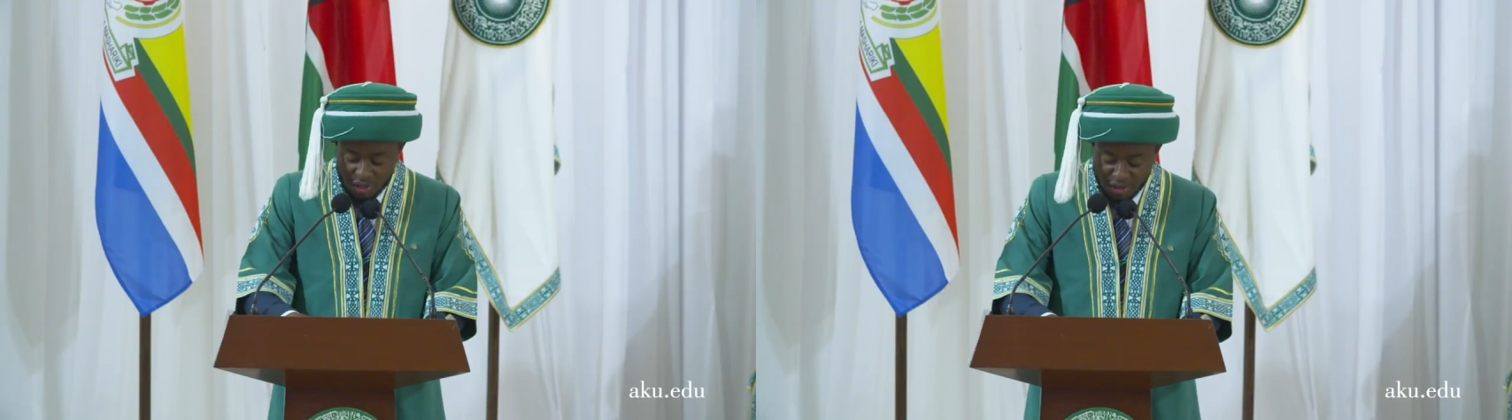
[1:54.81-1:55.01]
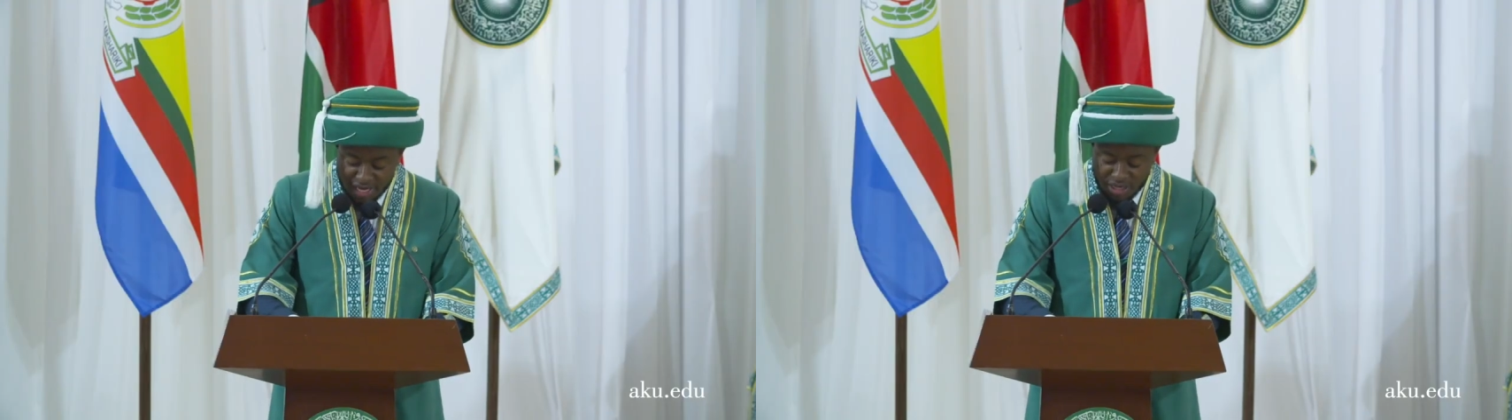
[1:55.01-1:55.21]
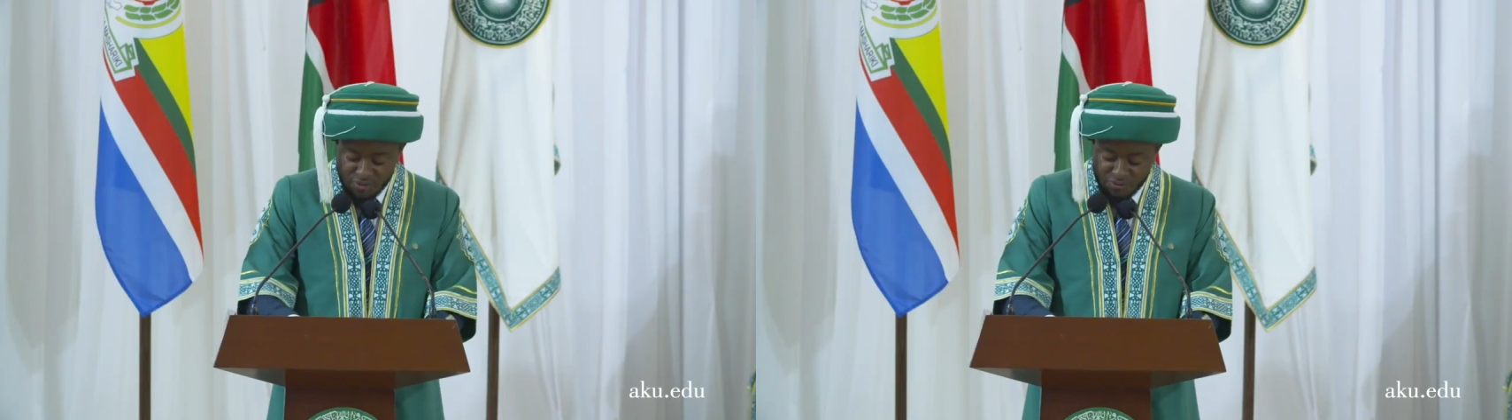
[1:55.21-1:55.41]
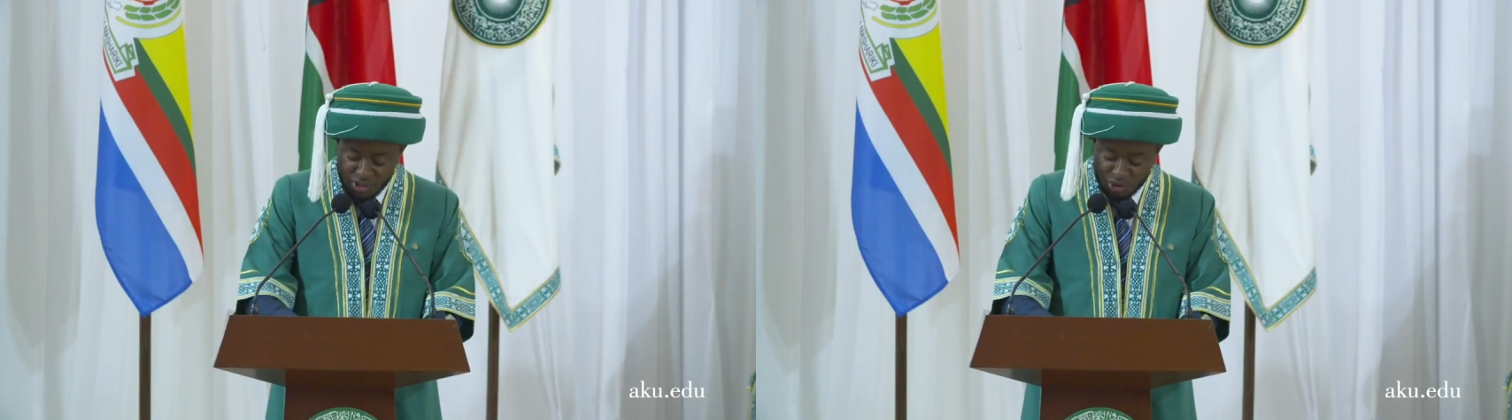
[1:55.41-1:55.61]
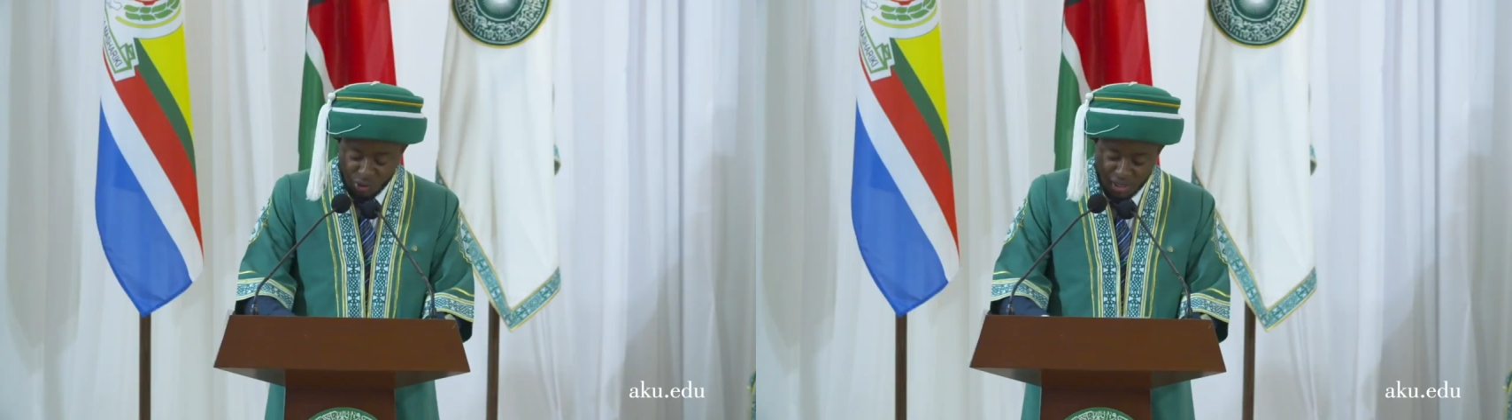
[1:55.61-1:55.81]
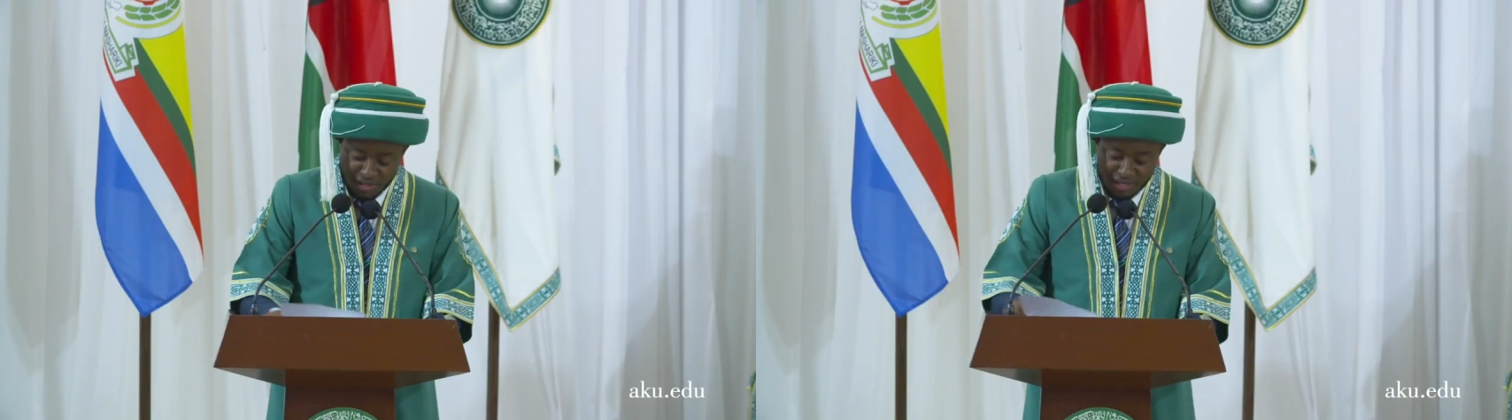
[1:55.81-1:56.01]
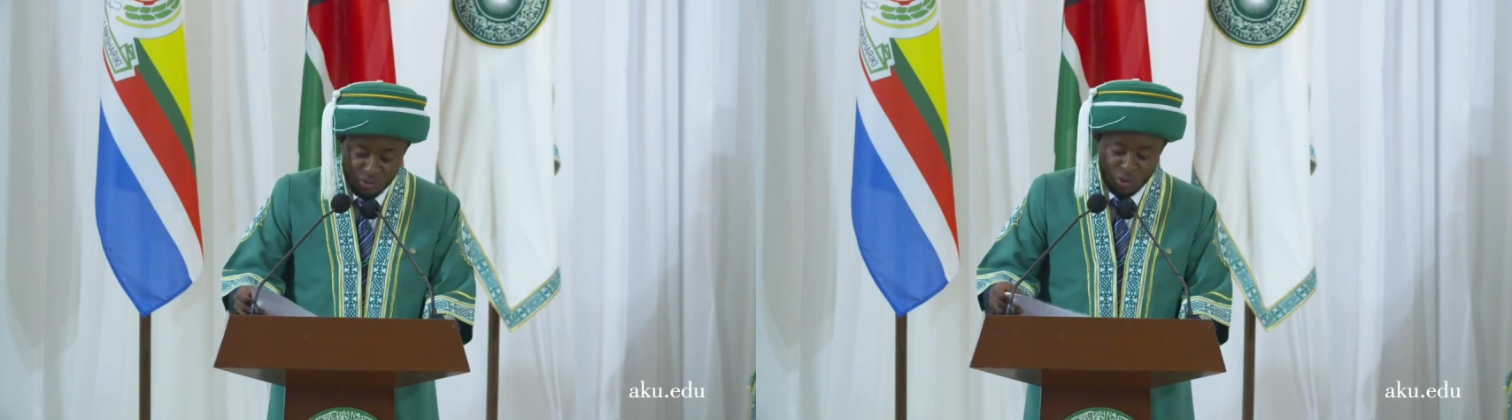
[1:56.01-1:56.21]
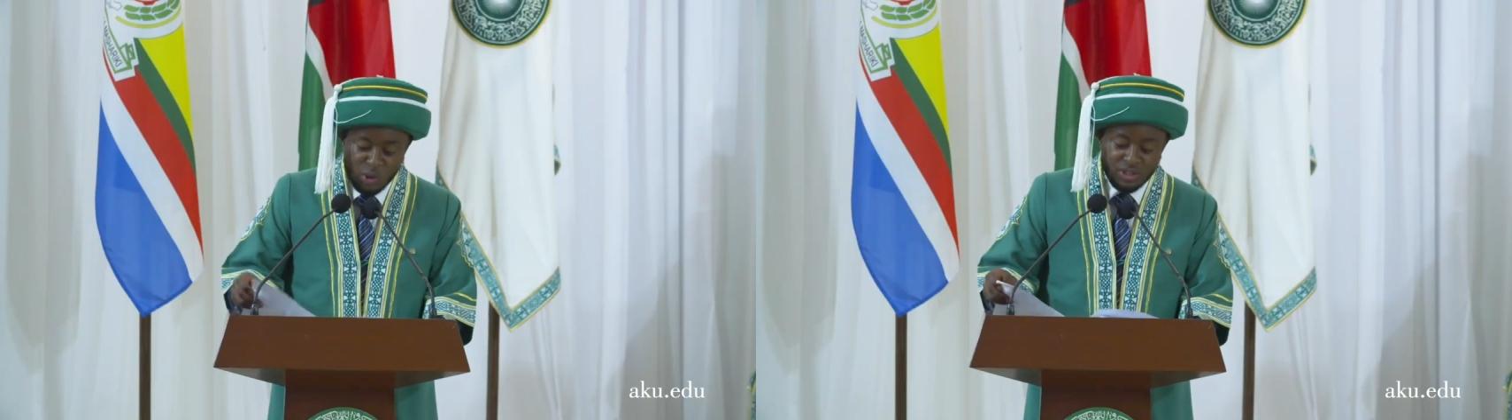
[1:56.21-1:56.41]
Thank you for ensuring that
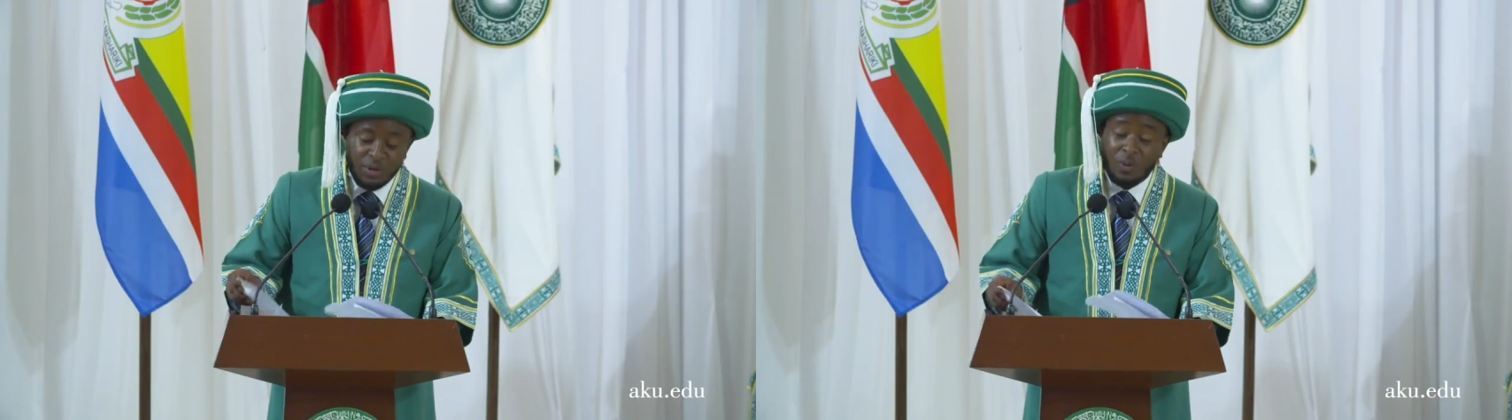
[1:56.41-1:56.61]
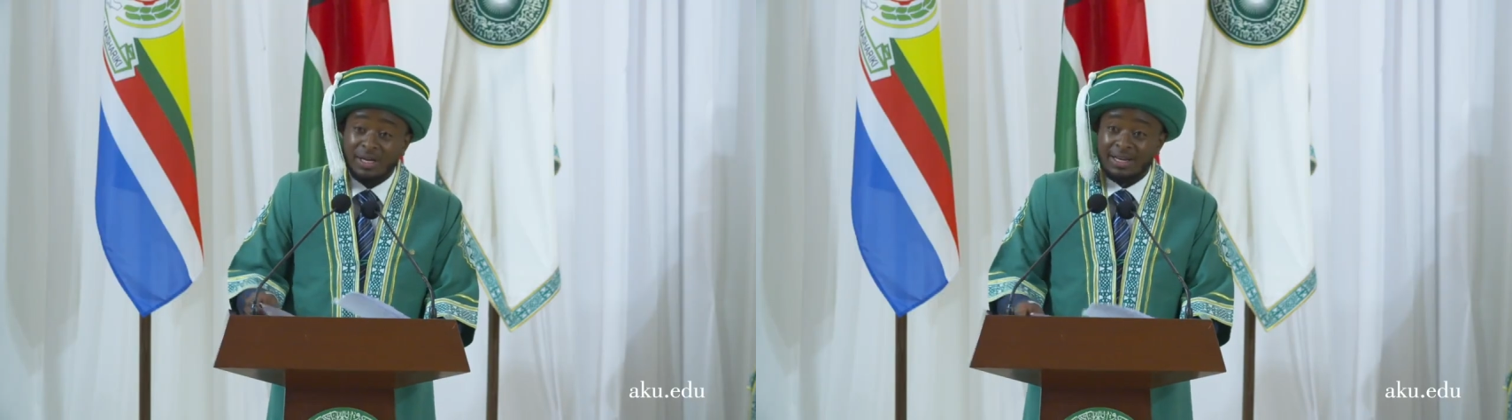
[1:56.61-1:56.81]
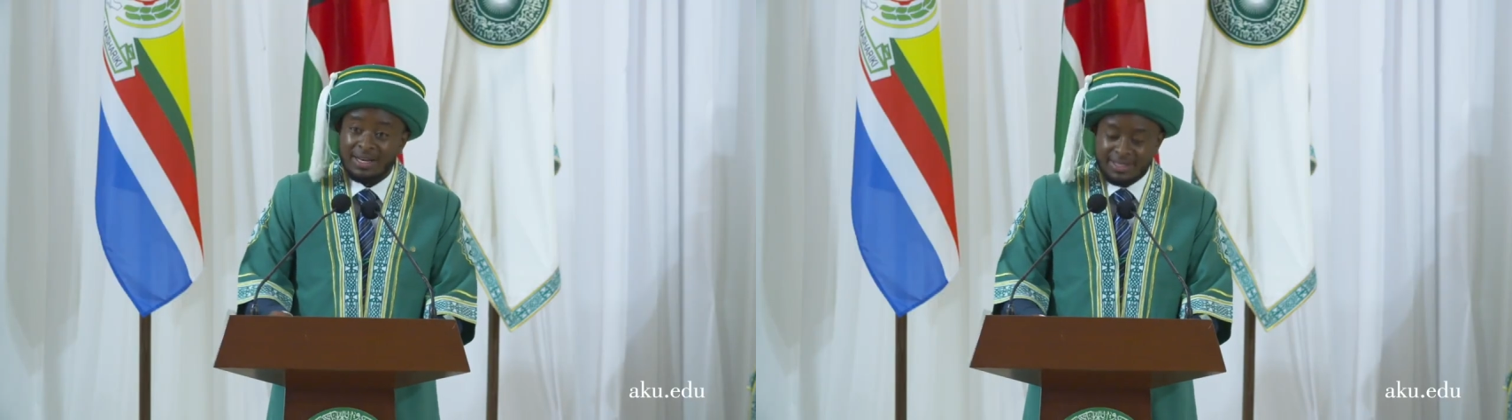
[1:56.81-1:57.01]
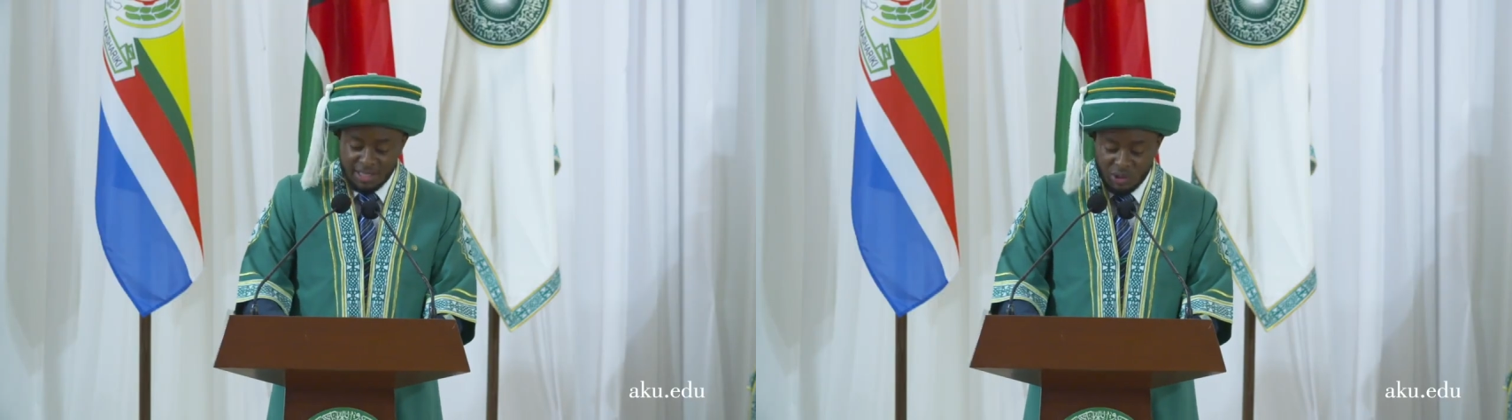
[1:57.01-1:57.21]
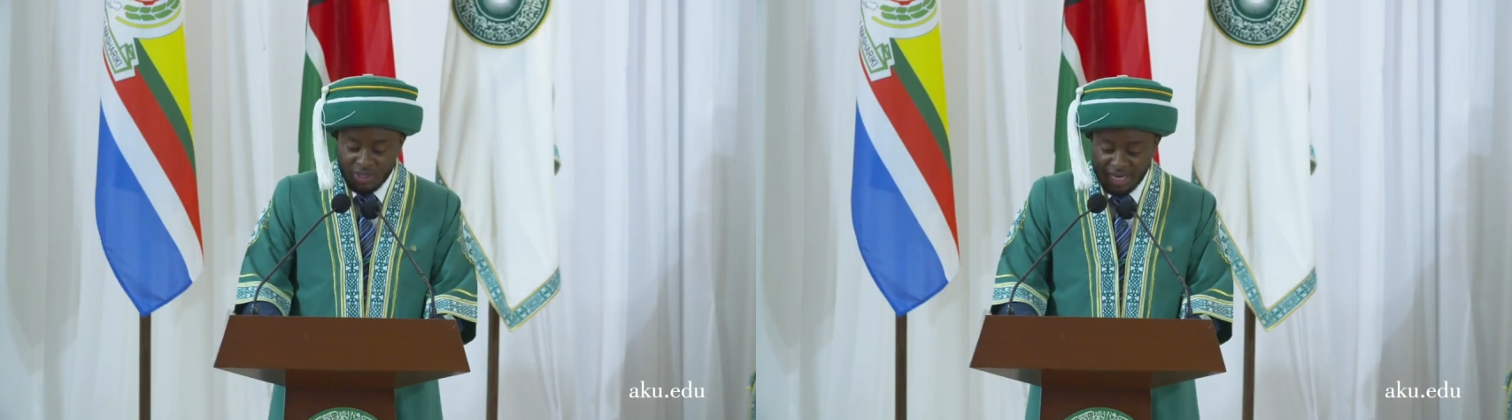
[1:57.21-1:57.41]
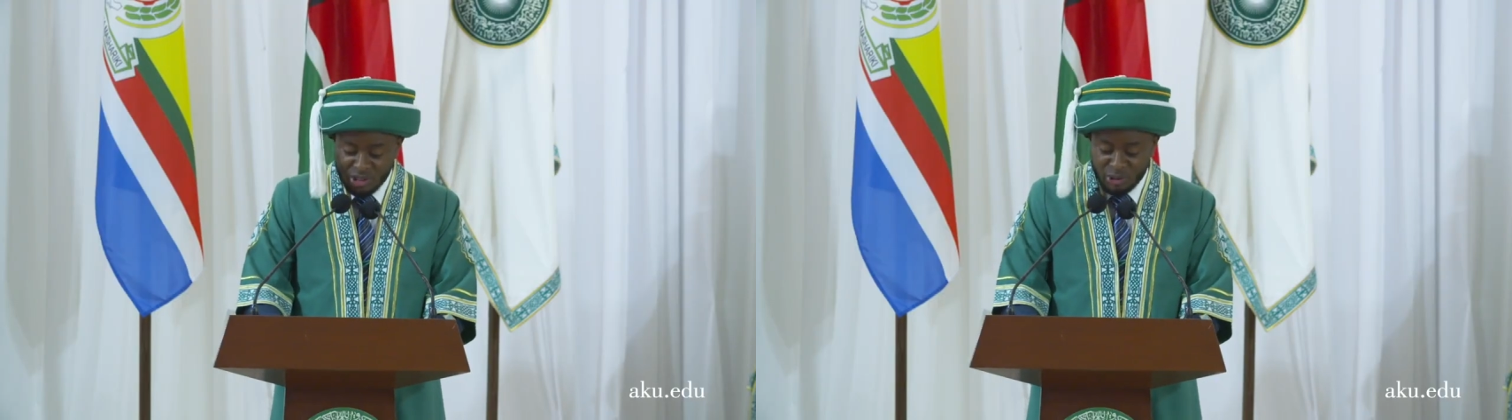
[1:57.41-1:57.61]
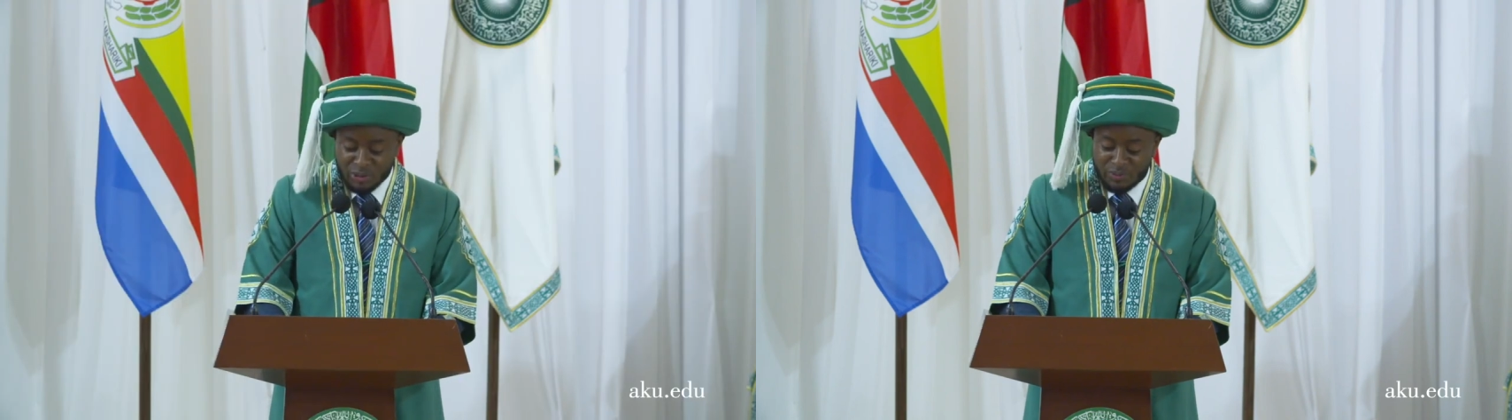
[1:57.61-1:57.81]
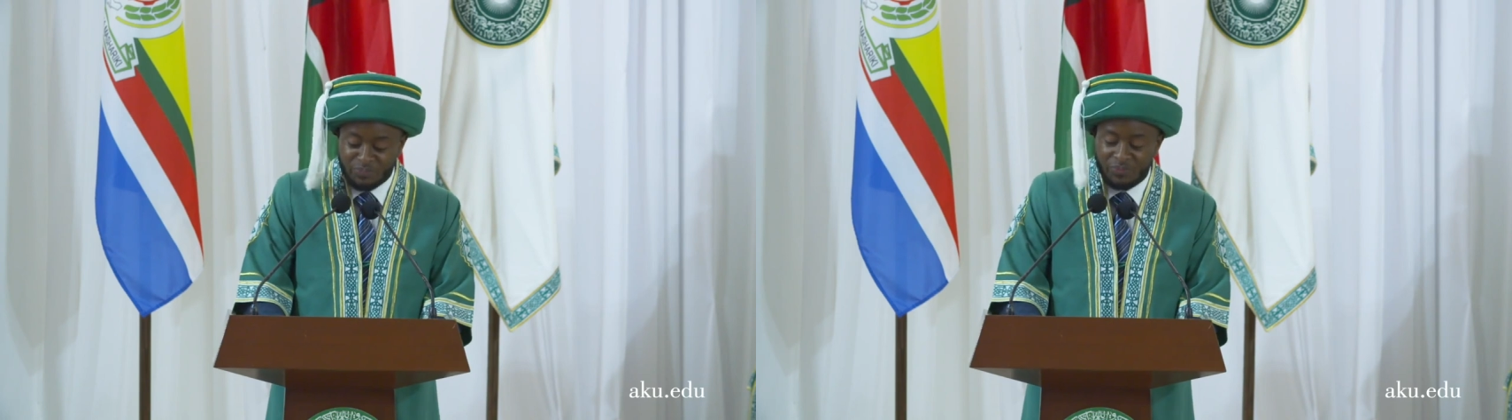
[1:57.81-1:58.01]
we got a world-class education.